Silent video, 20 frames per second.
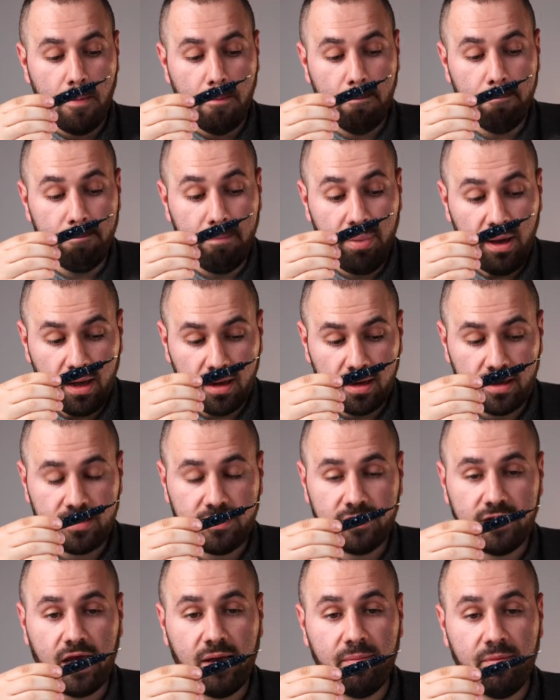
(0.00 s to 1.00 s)

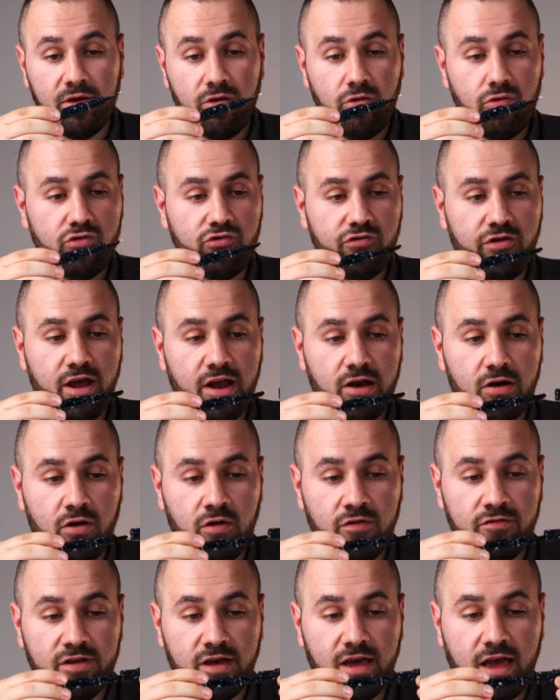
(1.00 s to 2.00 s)
but I'm a huge fan
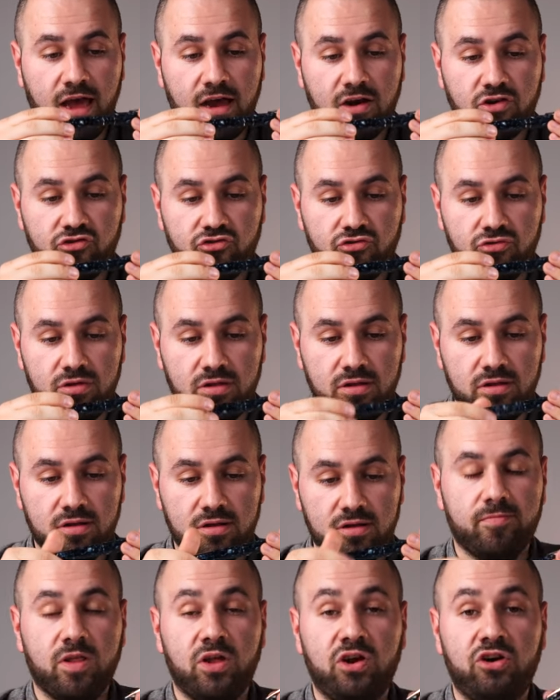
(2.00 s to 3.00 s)
of the actual
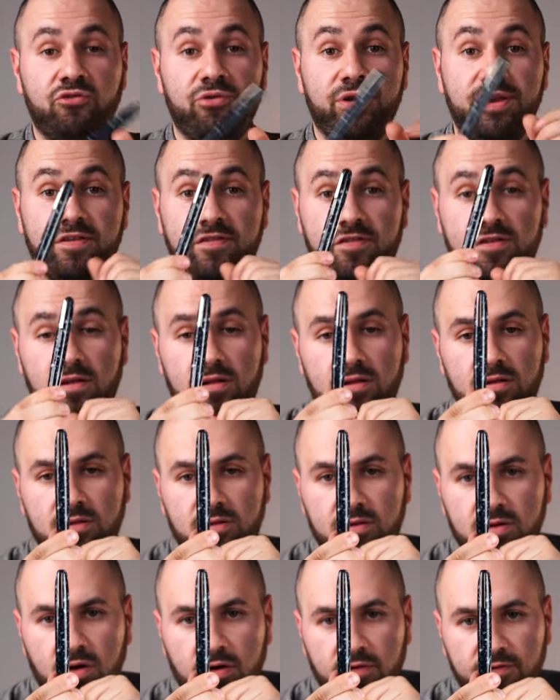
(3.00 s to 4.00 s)

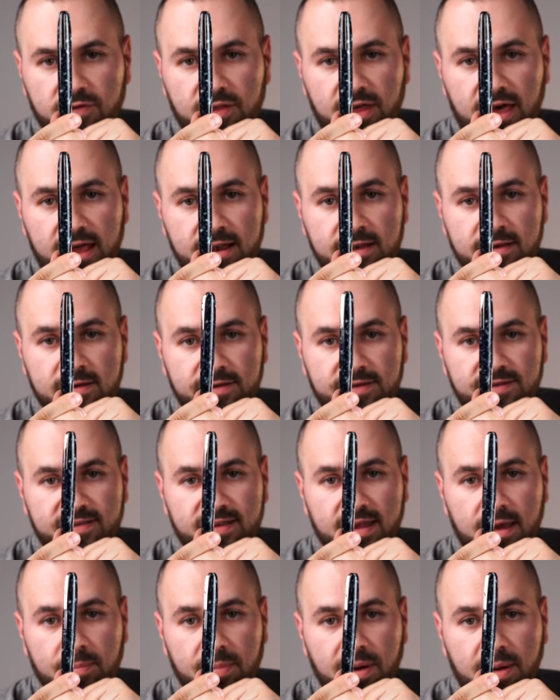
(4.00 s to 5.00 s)
result of that
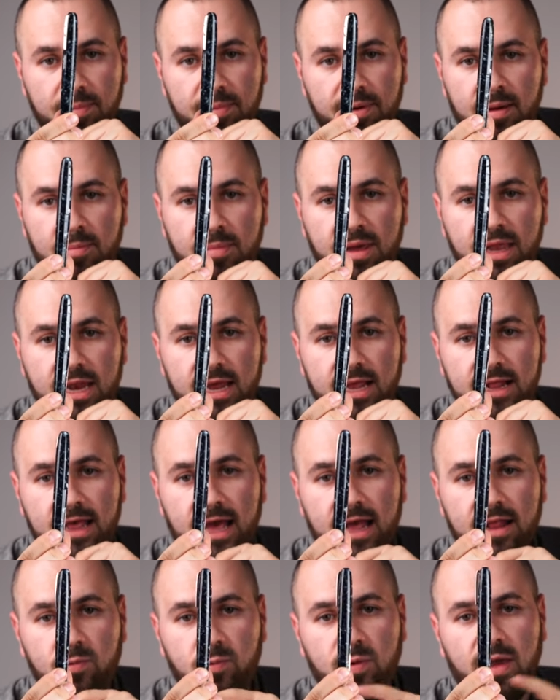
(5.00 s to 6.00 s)
step up, meaning
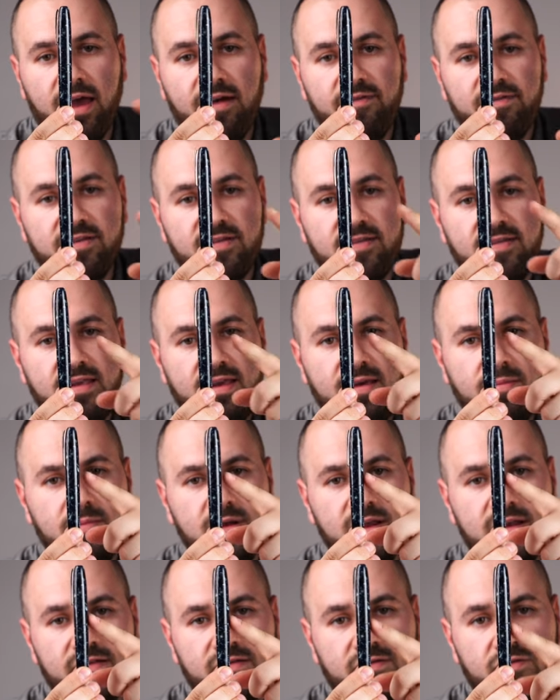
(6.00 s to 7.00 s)
that we have a
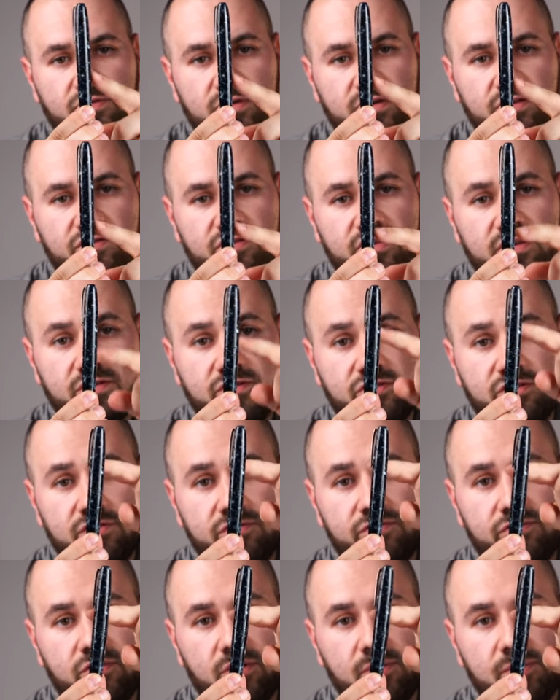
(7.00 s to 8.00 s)
seamless transition
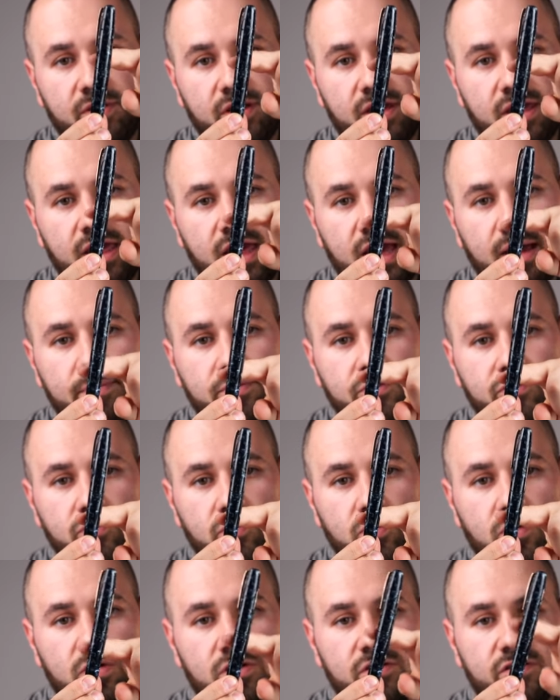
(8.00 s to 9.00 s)
from the cap
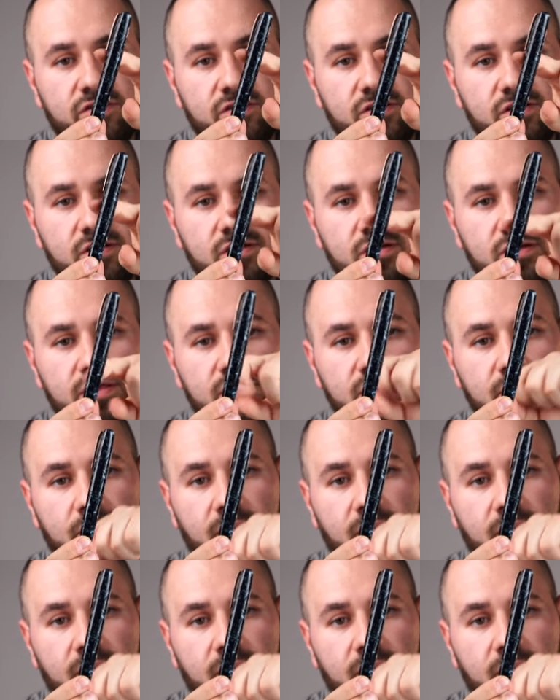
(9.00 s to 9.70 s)
towards the